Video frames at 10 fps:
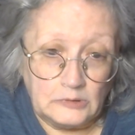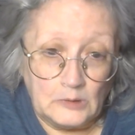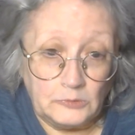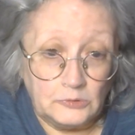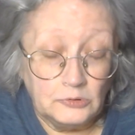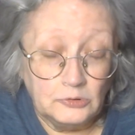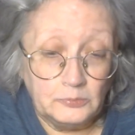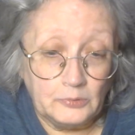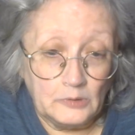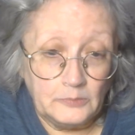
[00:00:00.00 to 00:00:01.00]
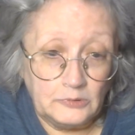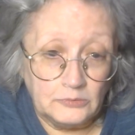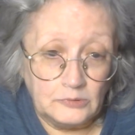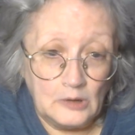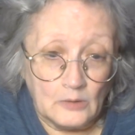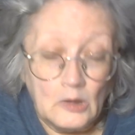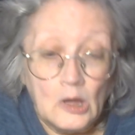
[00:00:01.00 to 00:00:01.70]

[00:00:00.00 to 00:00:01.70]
Have you used Prolific yourself?